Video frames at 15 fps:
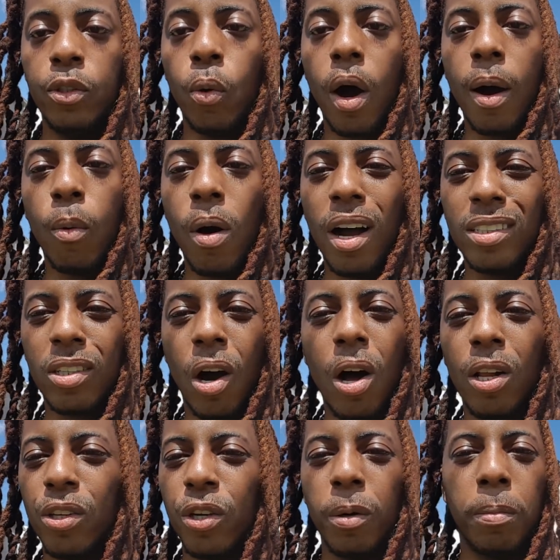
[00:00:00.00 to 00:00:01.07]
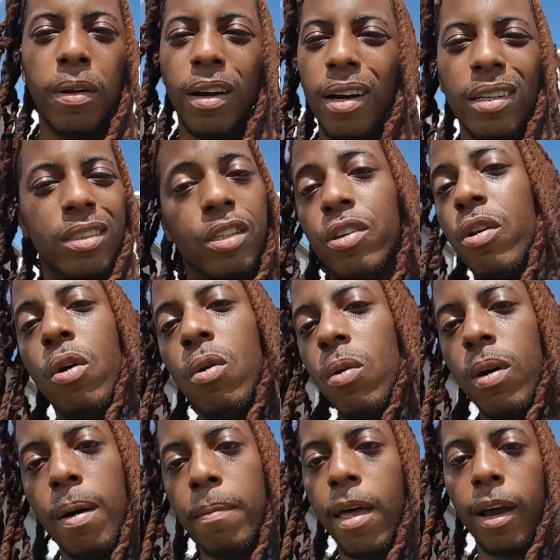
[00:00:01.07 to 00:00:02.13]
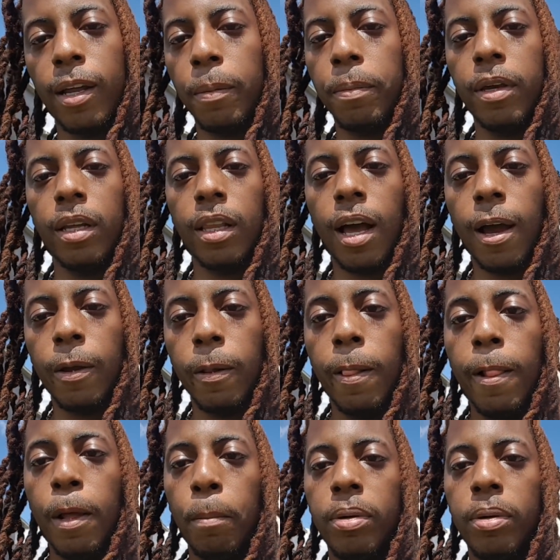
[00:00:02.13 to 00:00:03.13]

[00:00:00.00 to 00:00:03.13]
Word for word: Do I watch all your blogs? No, I'm not gonna be a liar.